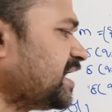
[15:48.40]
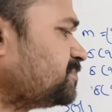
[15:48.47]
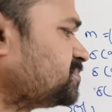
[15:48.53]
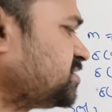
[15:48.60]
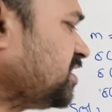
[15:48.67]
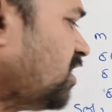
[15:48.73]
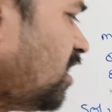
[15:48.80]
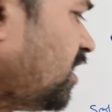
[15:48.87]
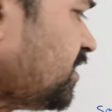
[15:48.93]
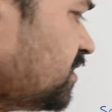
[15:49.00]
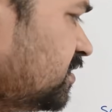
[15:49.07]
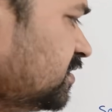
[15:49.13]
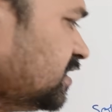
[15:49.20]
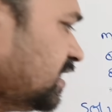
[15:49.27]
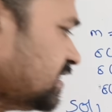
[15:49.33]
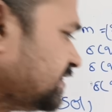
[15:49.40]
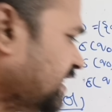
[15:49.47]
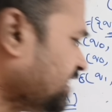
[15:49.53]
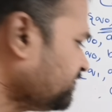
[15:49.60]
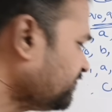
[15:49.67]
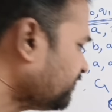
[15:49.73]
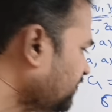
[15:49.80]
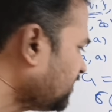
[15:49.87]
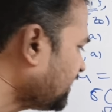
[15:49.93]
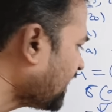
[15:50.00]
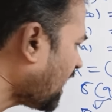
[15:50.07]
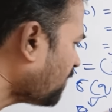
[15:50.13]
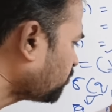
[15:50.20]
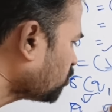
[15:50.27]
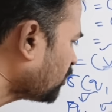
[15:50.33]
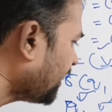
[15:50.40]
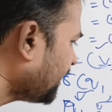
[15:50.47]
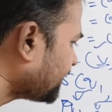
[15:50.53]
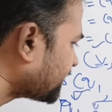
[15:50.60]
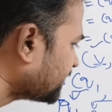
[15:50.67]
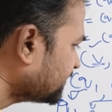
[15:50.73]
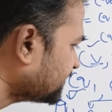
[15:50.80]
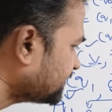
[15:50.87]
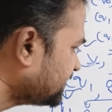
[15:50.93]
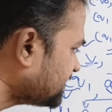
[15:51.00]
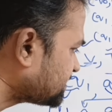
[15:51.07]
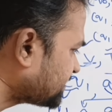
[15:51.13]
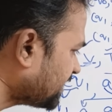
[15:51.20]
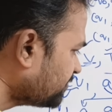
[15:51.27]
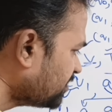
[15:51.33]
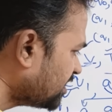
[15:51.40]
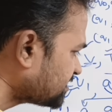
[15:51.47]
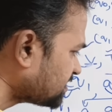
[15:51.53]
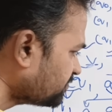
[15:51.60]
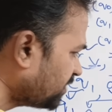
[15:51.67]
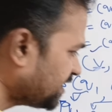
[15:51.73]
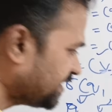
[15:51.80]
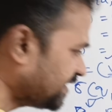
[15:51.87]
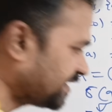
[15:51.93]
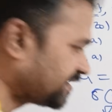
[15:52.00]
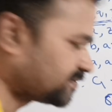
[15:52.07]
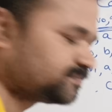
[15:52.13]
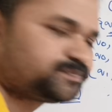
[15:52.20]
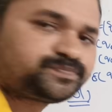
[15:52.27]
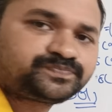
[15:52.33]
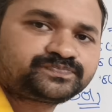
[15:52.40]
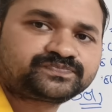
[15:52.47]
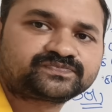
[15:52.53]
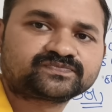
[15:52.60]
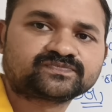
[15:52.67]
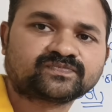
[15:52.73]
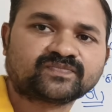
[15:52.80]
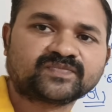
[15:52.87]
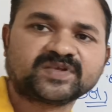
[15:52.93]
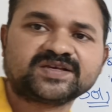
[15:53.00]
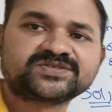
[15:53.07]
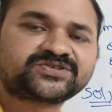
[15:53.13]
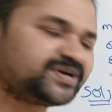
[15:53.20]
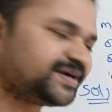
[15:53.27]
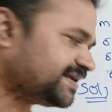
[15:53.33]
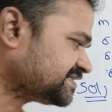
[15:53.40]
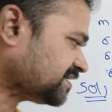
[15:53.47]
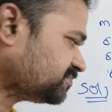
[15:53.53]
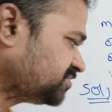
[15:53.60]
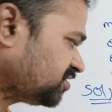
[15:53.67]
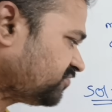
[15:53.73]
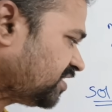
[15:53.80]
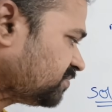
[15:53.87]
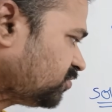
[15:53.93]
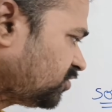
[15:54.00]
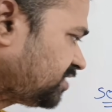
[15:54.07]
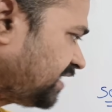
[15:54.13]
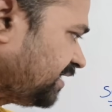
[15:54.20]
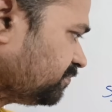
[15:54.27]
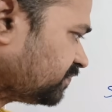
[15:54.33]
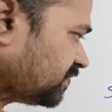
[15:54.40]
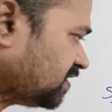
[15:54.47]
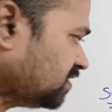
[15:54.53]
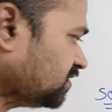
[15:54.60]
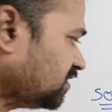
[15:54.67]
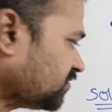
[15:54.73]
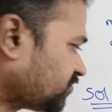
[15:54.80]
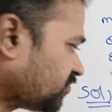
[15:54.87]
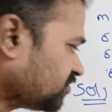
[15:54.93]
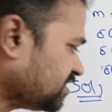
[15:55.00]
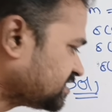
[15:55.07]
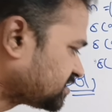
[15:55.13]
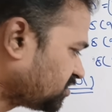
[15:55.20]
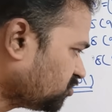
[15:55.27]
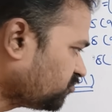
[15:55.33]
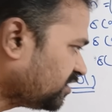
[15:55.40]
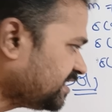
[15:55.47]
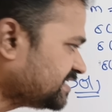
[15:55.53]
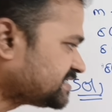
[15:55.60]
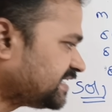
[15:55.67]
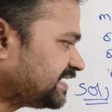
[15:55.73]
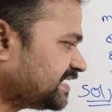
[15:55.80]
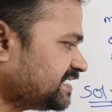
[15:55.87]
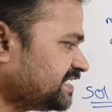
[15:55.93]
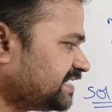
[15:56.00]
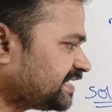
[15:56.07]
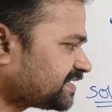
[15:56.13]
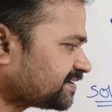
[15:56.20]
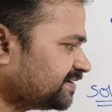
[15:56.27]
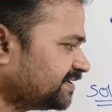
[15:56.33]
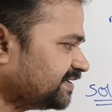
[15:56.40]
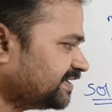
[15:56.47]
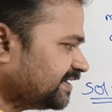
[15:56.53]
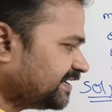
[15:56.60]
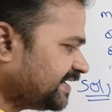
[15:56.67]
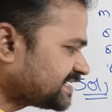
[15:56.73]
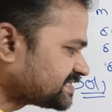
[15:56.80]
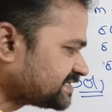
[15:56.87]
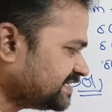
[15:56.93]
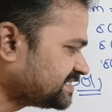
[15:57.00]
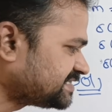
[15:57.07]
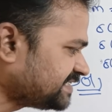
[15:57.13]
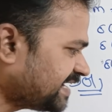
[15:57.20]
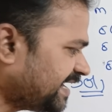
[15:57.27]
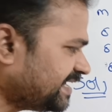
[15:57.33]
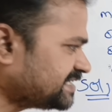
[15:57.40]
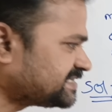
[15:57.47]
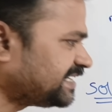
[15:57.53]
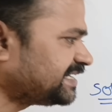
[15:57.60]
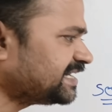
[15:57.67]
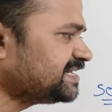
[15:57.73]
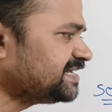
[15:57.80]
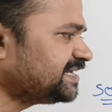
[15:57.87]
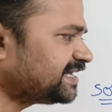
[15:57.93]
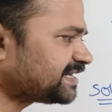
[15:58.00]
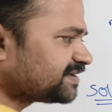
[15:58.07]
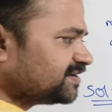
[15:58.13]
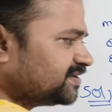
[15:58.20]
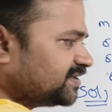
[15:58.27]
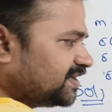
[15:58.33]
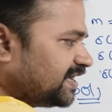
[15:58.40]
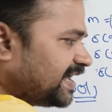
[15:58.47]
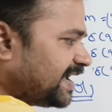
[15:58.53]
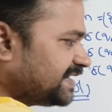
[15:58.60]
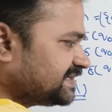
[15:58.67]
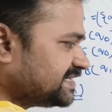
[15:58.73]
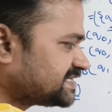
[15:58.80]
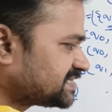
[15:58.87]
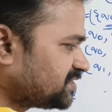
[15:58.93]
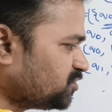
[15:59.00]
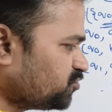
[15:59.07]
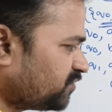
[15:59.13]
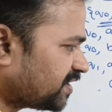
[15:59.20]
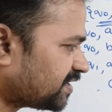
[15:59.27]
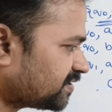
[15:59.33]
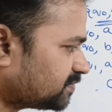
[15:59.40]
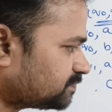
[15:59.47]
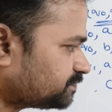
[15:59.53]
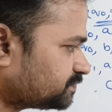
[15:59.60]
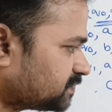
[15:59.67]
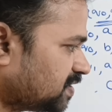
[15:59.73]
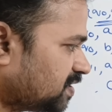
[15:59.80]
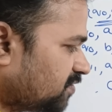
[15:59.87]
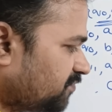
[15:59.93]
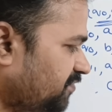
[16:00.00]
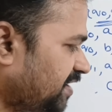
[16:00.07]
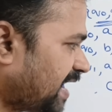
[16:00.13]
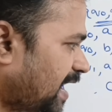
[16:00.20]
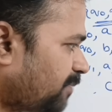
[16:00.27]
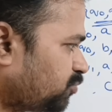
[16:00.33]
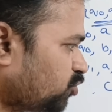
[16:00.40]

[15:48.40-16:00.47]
epsilon, then we have to write this terminal symbol here. So let us observe one more time. So this Q one is written here. Next this A is written here. And this Q one, we have